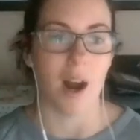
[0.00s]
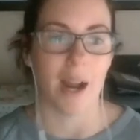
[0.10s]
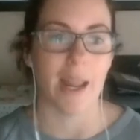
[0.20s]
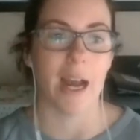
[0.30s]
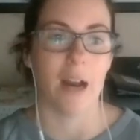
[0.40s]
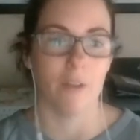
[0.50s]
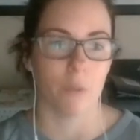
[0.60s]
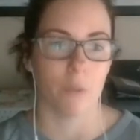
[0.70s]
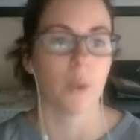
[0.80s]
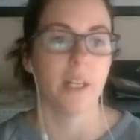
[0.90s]
I have
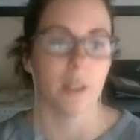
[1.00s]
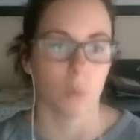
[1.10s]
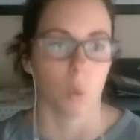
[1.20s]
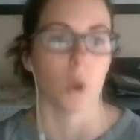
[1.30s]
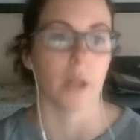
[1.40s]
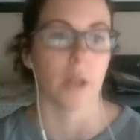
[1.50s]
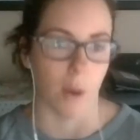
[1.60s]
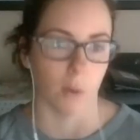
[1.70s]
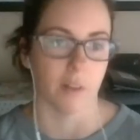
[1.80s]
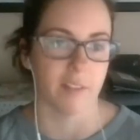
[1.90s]
real work
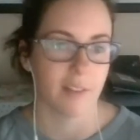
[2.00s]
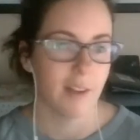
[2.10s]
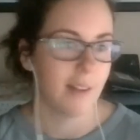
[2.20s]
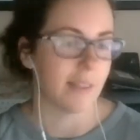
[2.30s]
hours